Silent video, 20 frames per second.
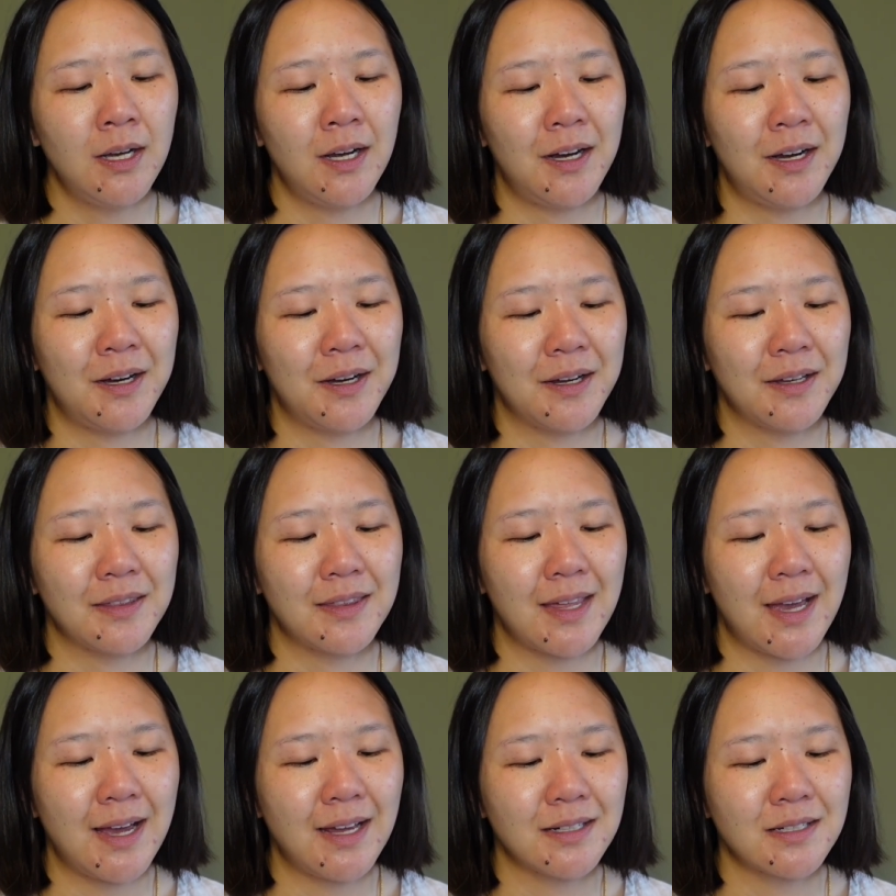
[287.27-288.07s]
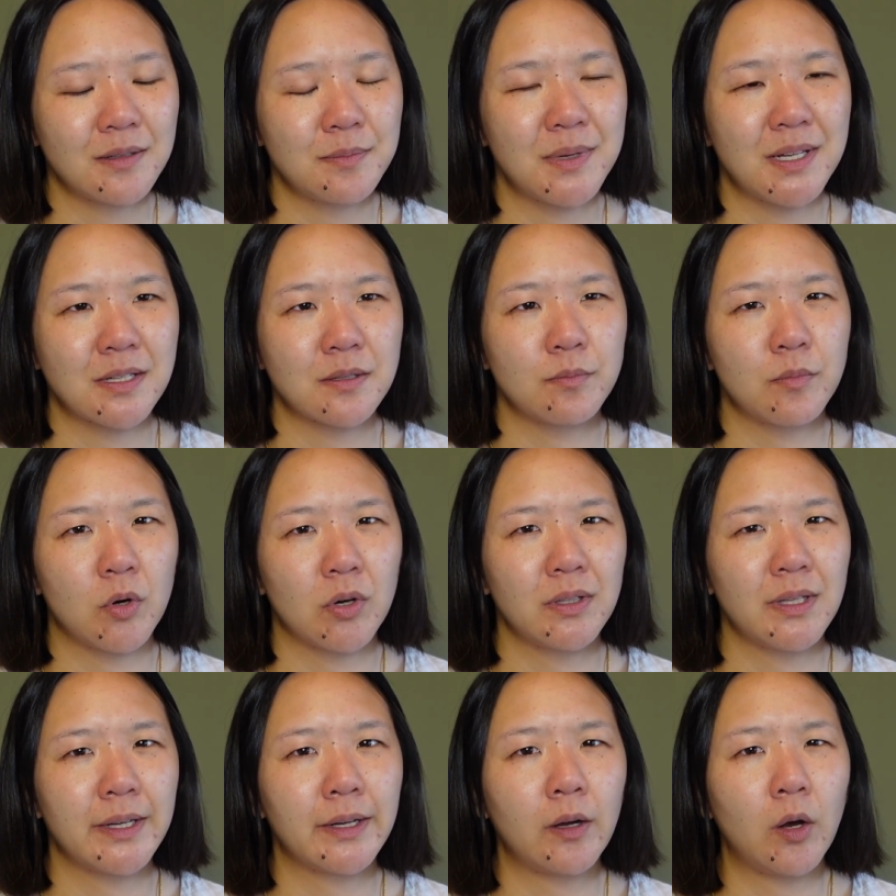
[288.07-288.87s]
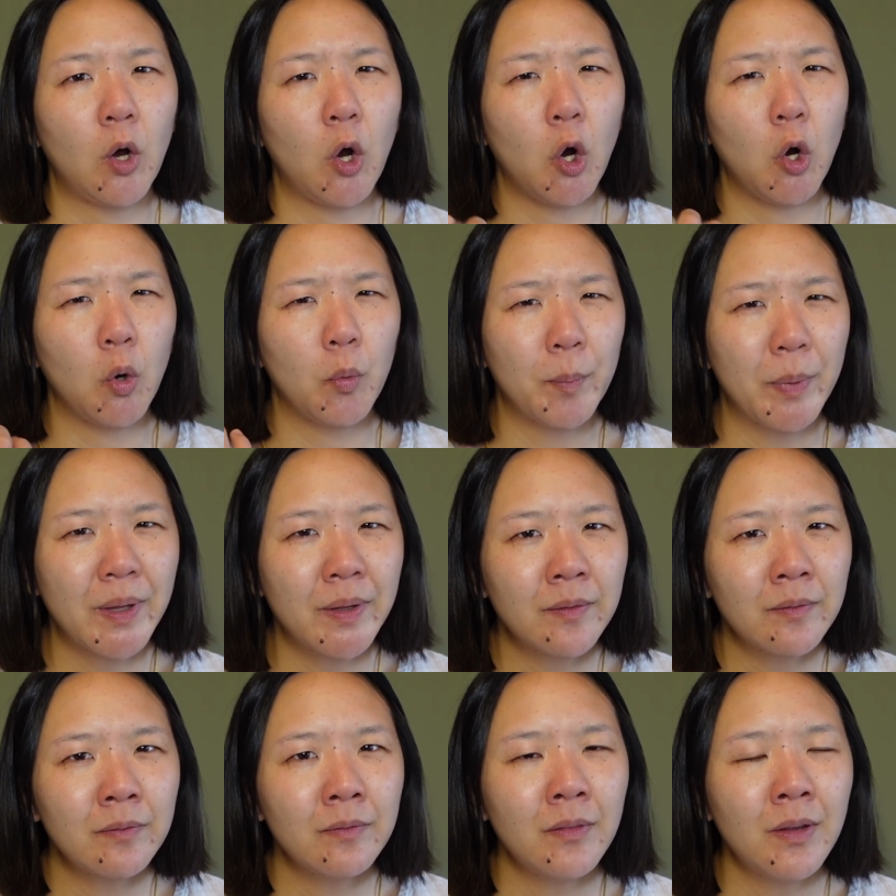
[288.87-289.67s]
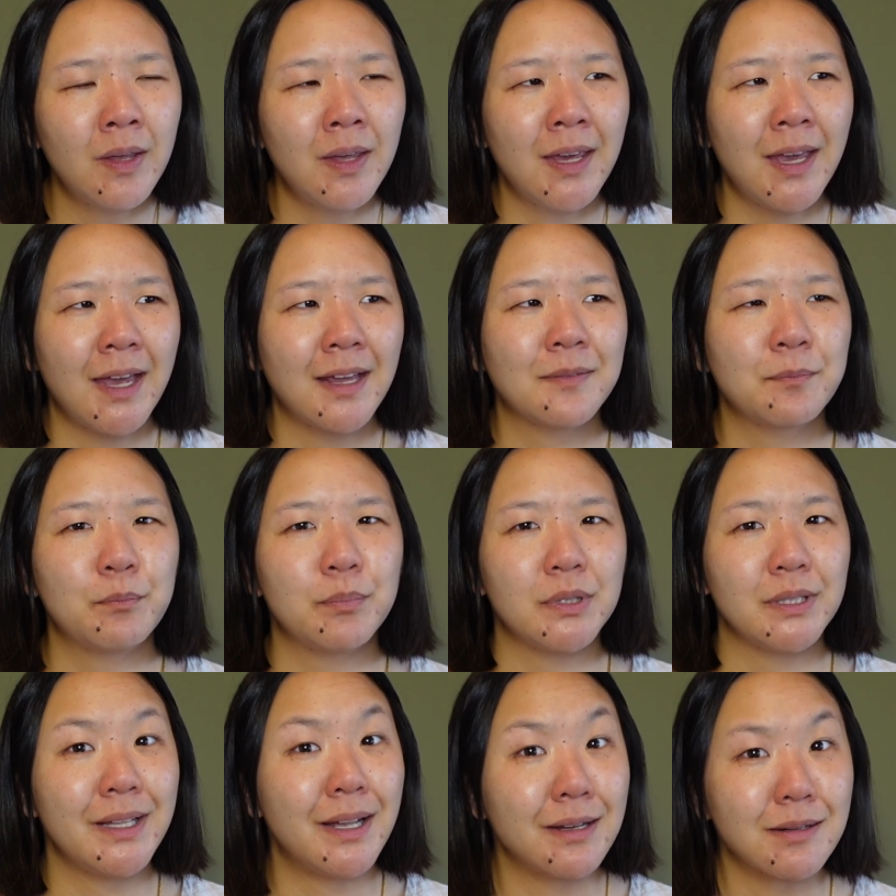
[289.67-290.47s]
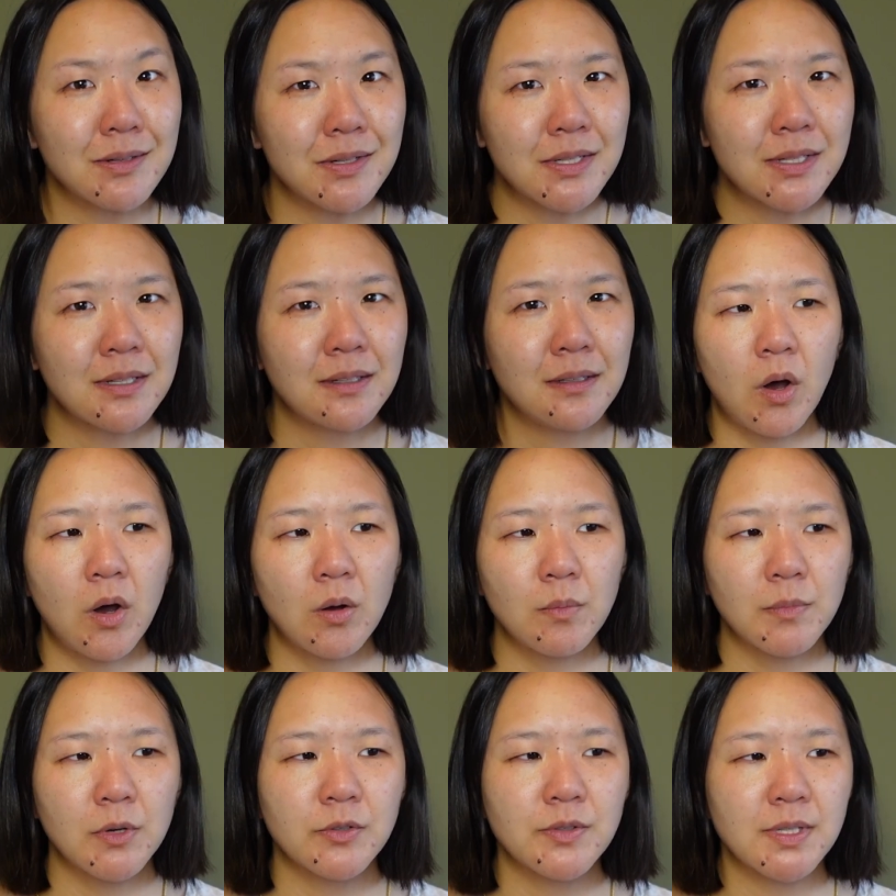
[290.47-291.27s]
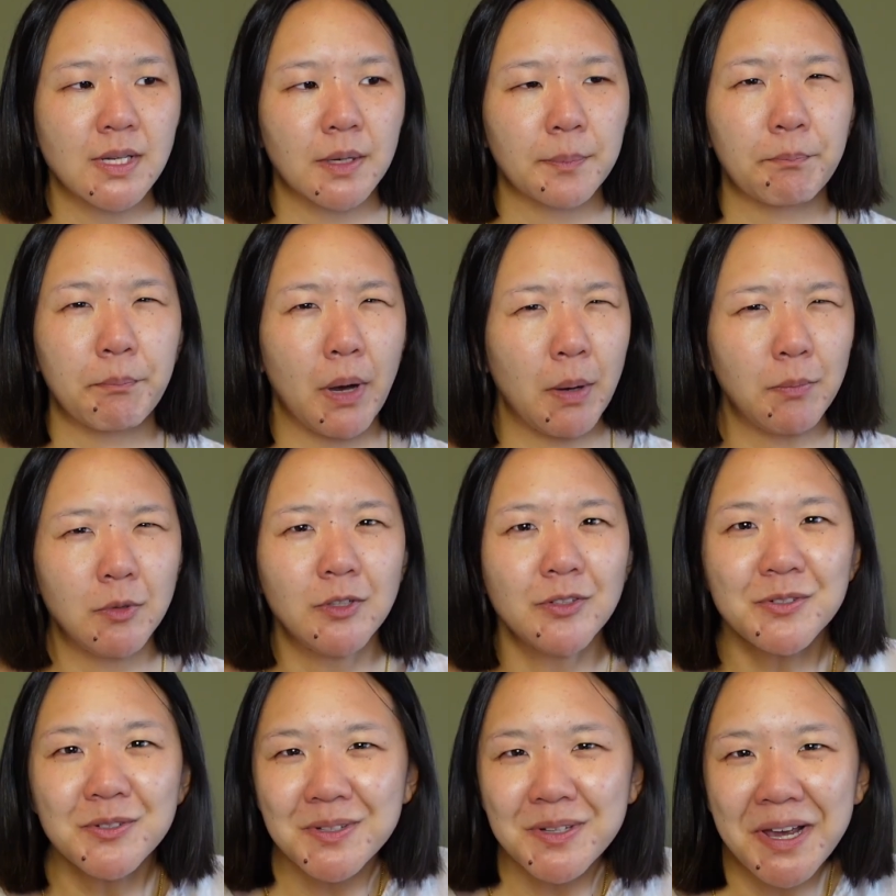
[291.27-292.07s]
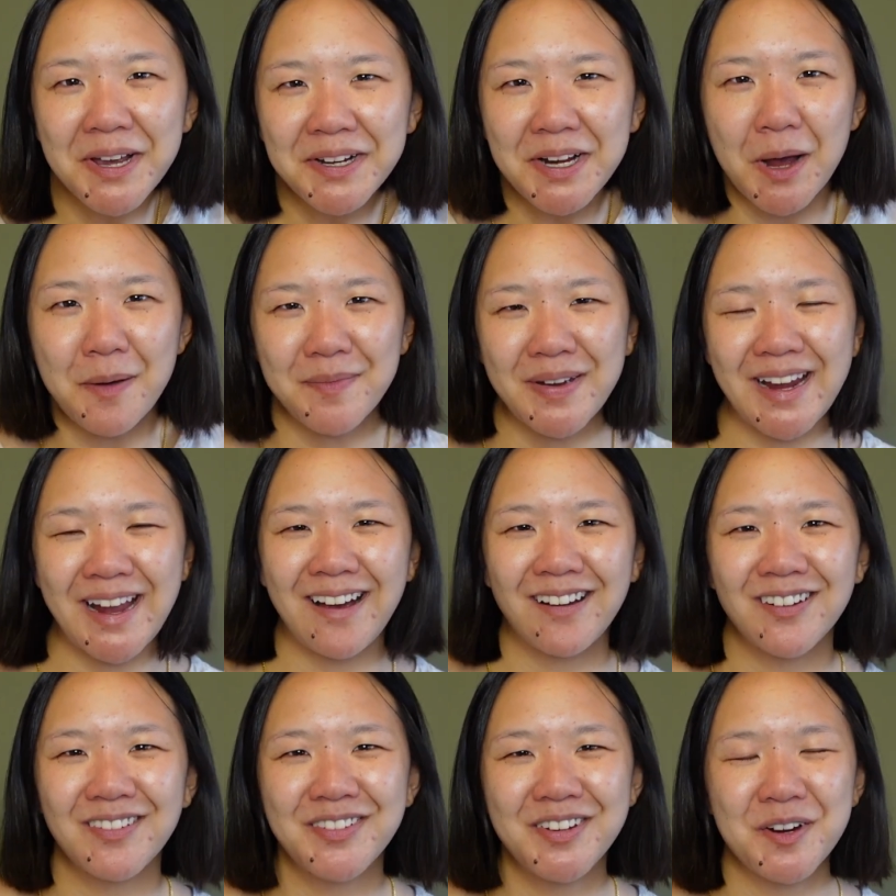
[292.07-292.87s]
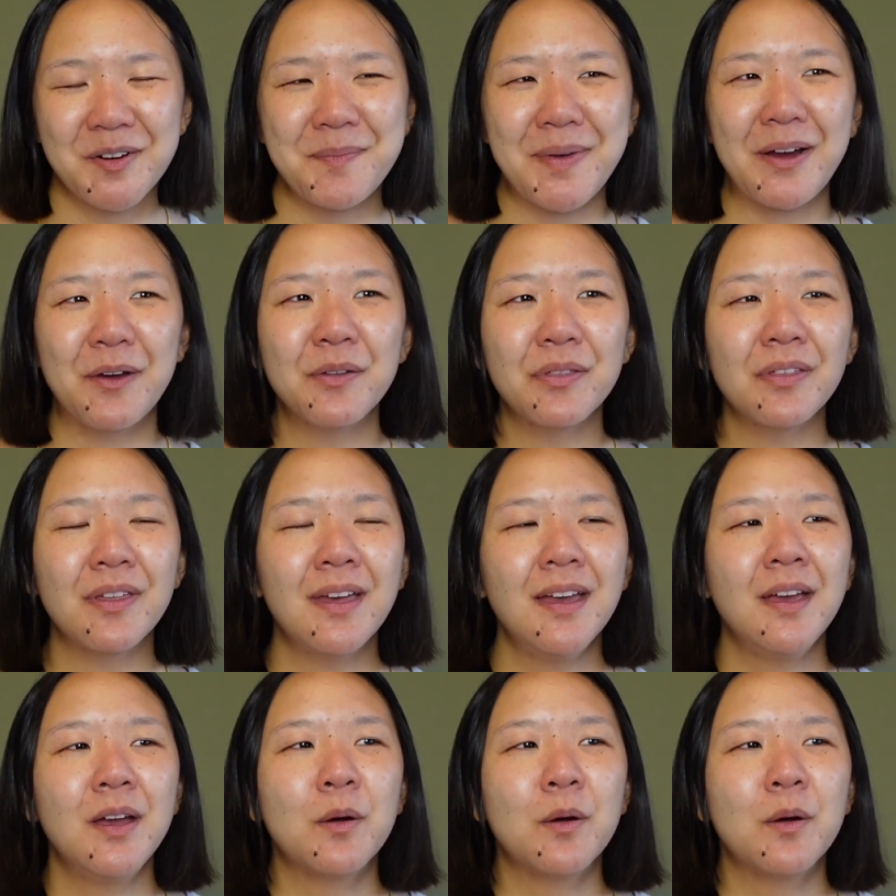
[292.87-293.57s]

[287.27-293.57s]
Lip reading: That to me is more like open and blunt, almost like bubbles coming out of your mouth.